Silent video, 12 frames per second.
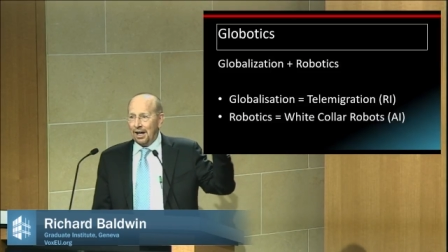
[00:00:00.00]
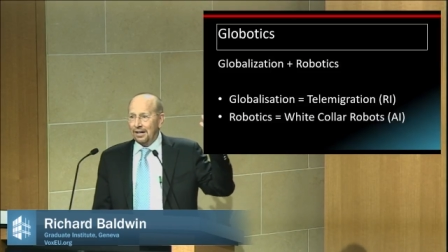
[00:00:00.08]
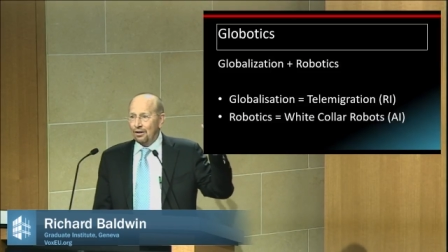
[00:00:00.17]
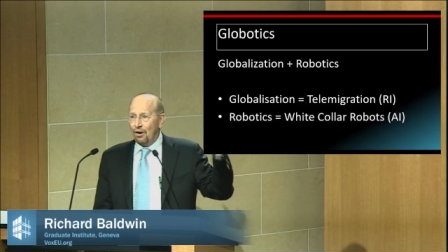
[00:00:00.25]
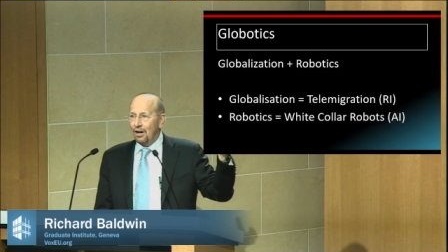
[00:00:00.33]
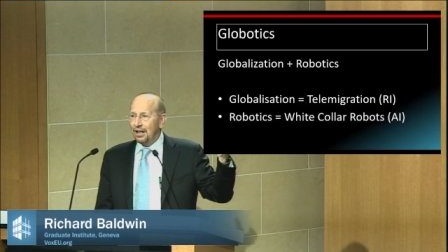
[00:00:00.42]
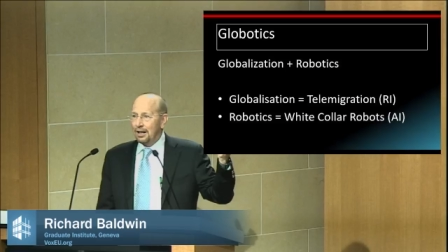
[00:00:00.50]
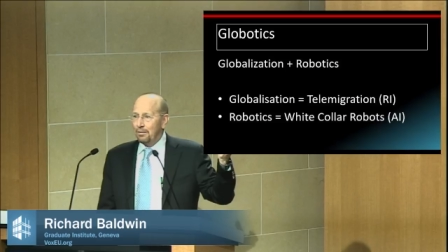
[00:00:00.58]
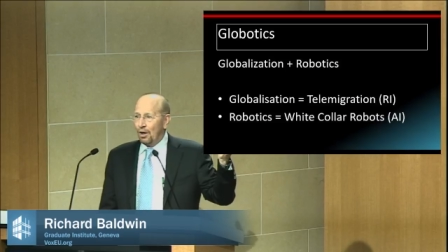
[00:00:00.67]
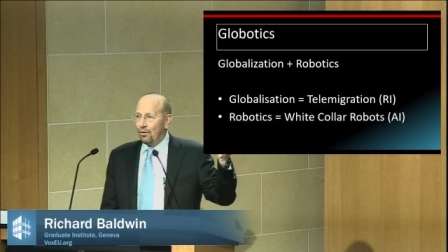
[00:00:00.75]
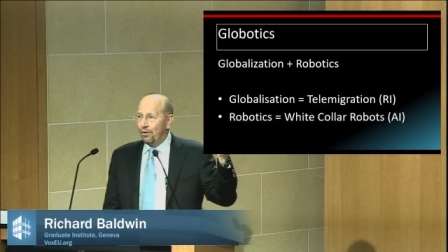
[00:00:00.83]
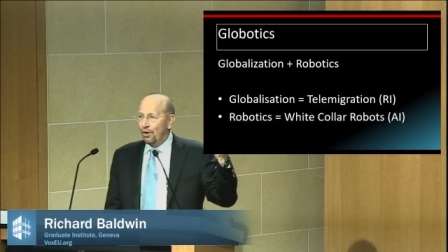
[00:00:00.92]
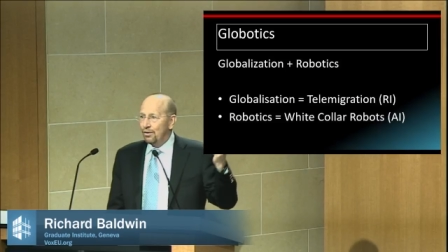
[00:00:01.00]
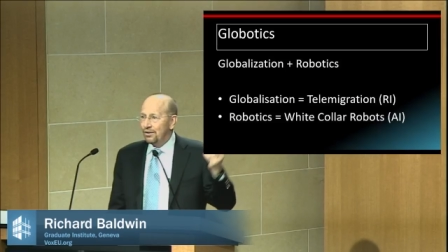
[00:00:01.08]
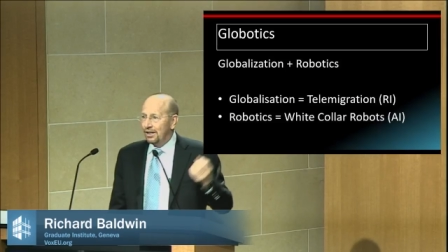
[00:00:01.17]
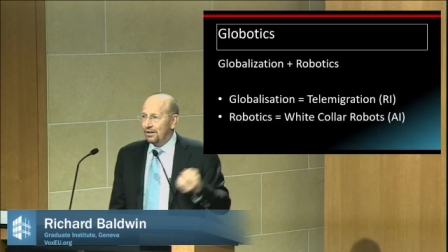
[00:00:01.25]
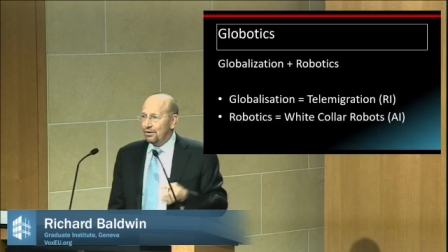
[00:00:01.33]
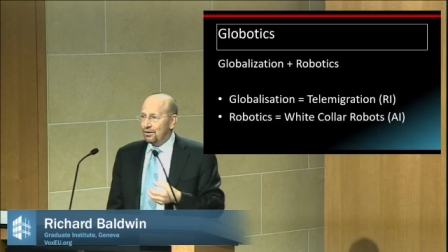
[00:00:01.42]
not talking about
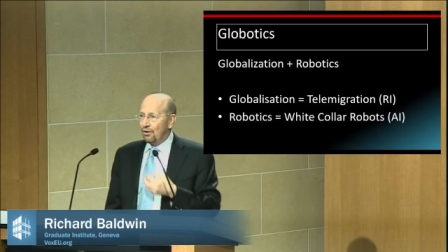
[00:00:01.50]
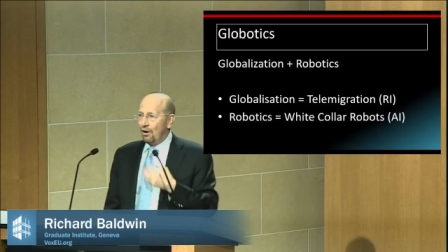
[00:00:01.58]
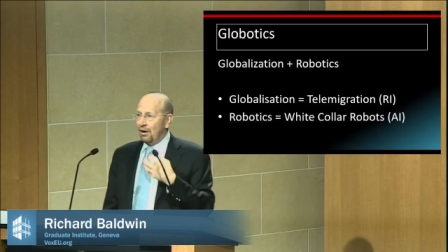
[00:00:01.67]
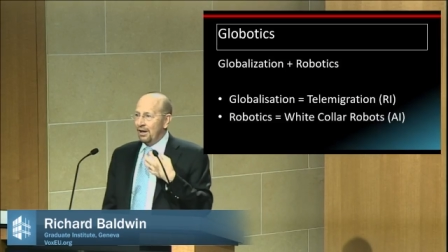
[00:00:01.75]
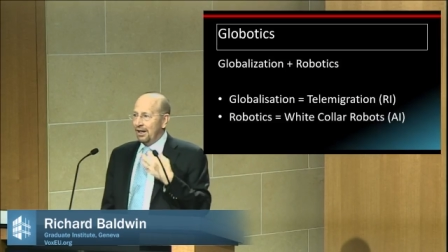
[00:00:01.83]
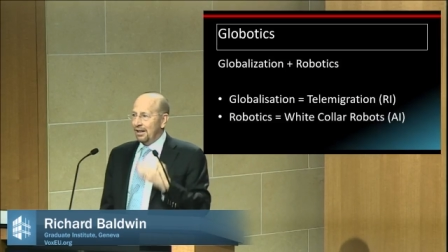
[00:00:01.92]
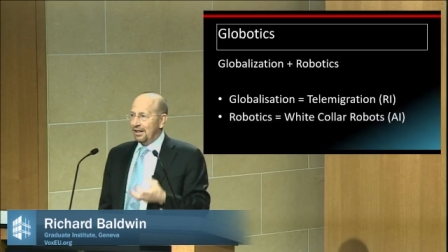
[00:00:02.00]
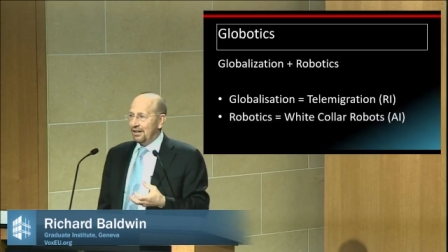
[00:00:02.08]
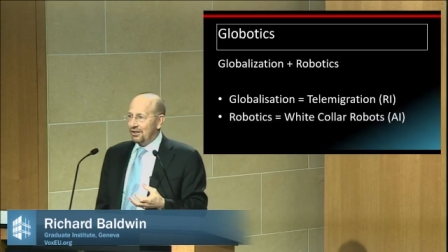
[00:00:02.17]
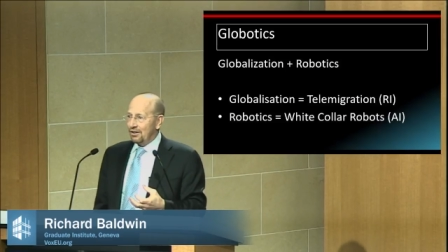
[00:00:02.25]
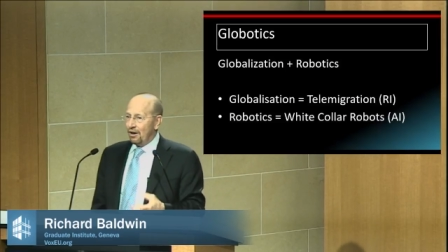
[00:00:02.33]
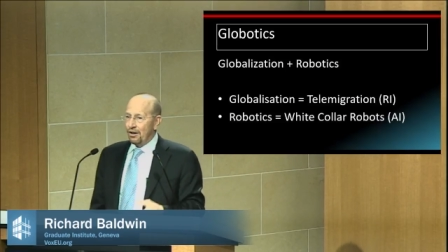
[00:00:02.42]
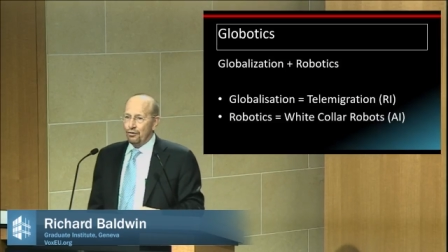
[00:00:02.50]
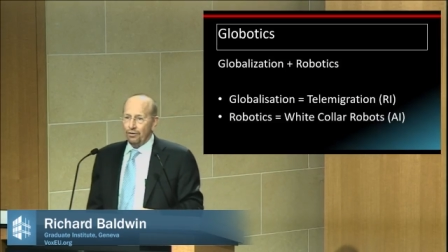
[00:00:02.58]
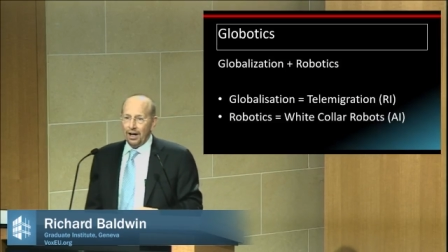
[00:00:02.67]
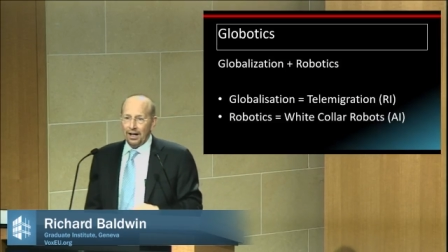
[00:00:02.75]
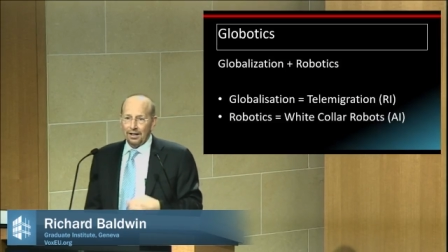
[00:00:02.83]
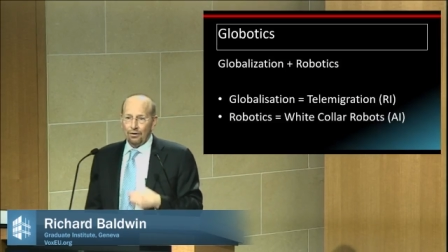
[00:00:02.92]
those that you saw in Star
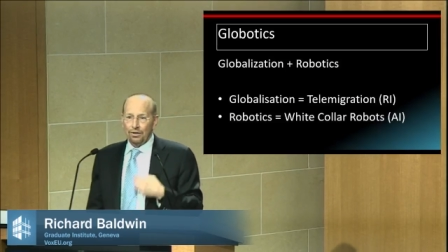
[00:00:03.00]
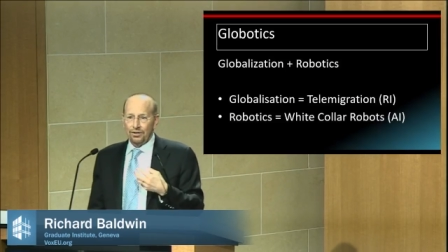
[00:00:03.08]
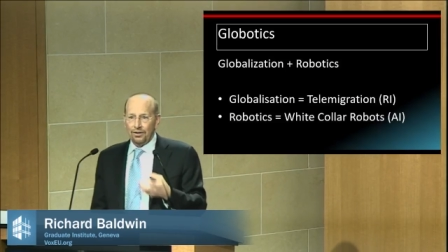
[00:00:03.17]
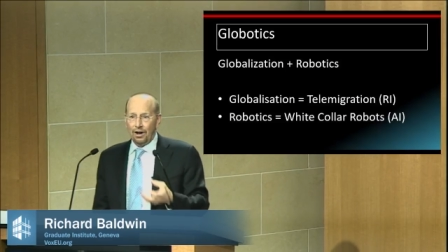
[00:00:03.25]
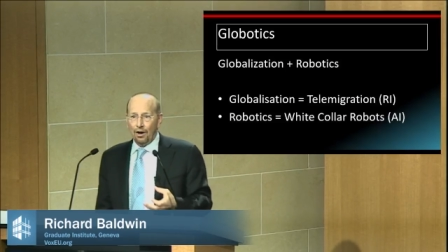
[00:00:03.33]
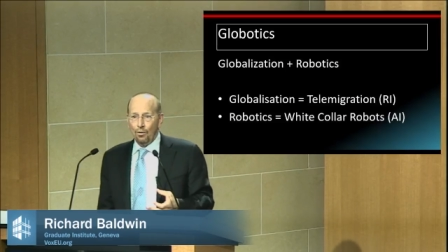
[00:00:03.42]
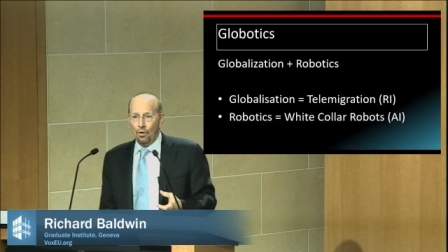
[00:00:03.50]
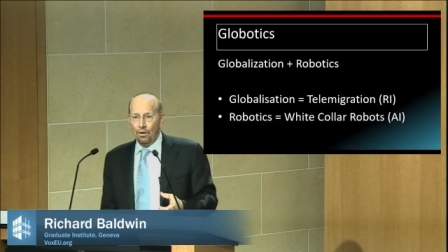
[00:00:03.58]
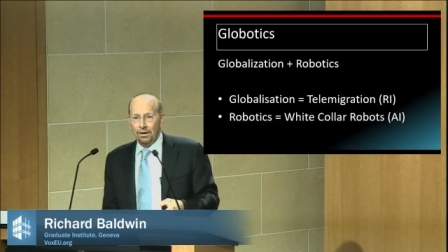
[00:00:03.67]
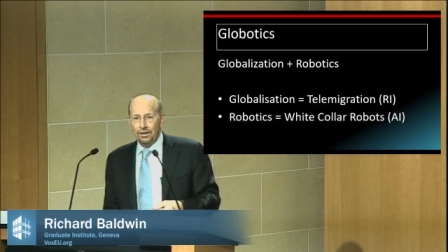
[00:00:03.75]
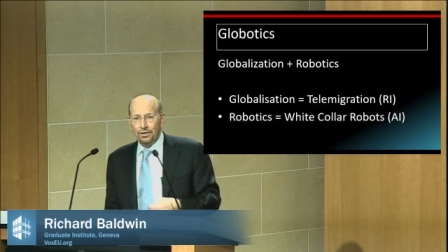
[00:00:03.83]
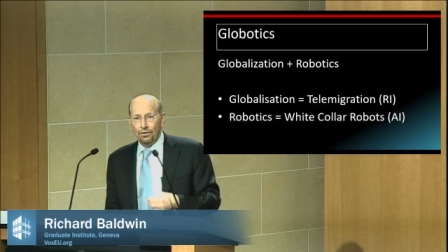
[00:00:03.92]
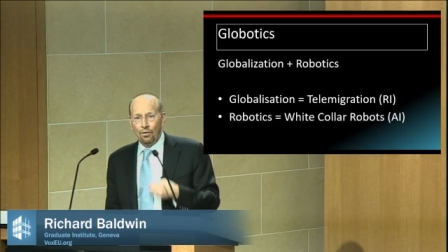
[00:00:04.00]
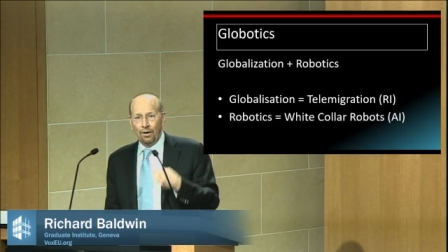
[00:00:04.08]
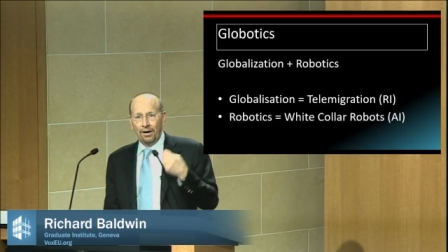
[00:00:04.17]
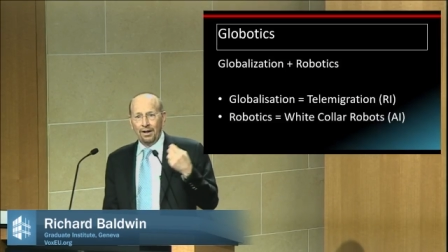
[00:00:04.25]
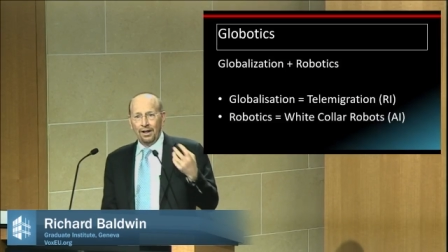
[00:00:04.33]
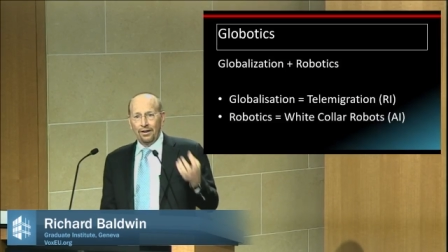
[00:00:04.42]
Trek or Star Wars
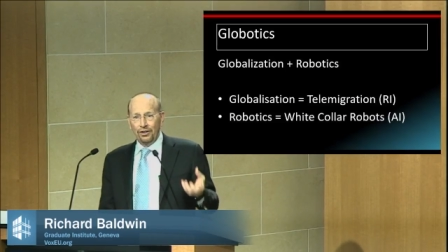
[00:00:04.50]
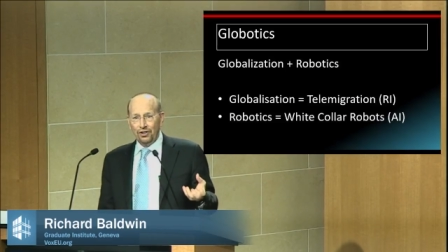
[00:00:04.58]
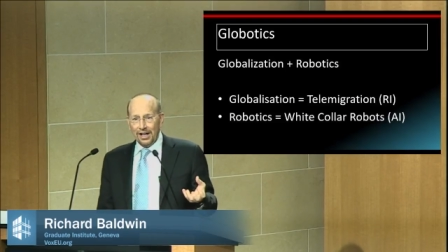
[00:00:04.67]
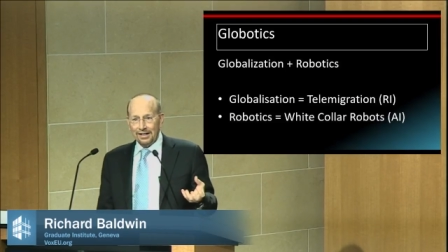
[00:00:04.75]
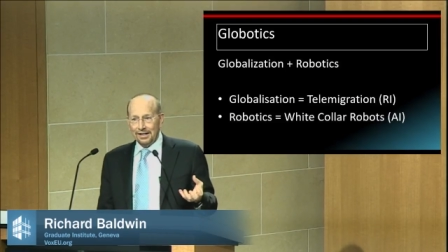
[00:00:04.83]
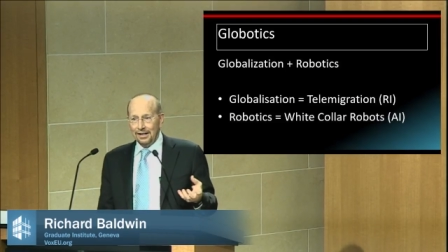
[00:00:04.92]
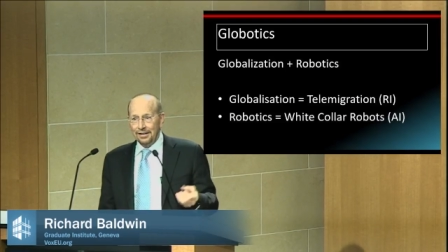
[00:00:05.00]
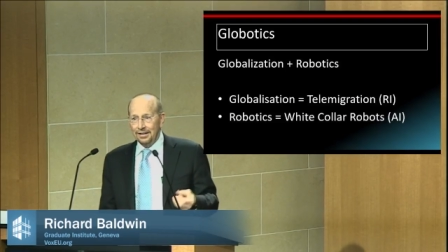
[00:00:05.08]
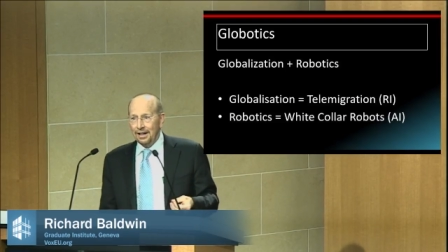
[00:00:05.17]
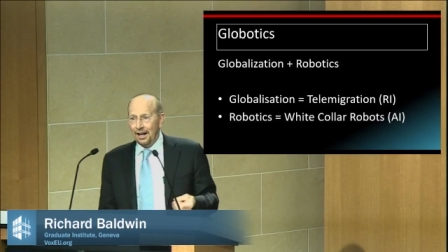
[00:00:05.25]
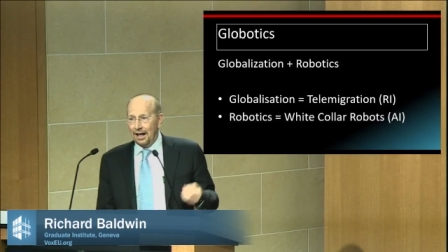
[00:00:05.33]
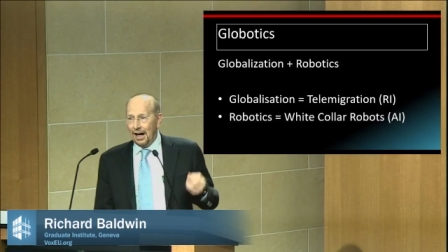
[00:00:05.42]
or the Jetsons.